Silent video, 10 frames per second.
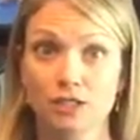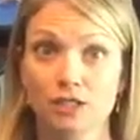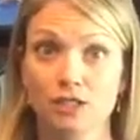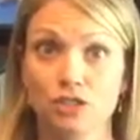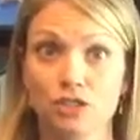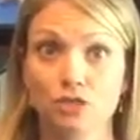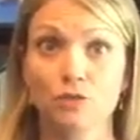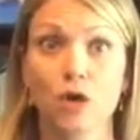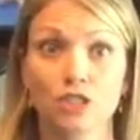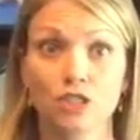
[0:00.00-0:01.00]
This is your
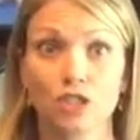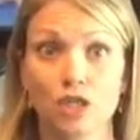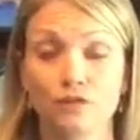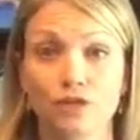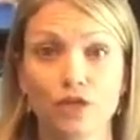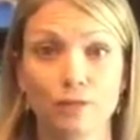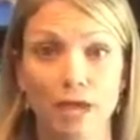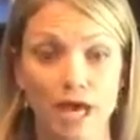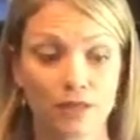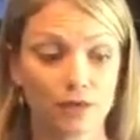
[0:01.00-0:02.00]
washcloth for your
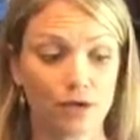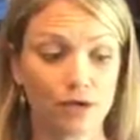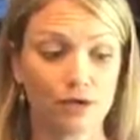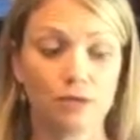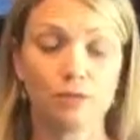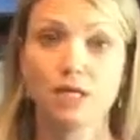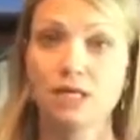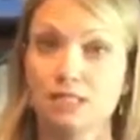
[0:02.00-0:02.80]
bathroom.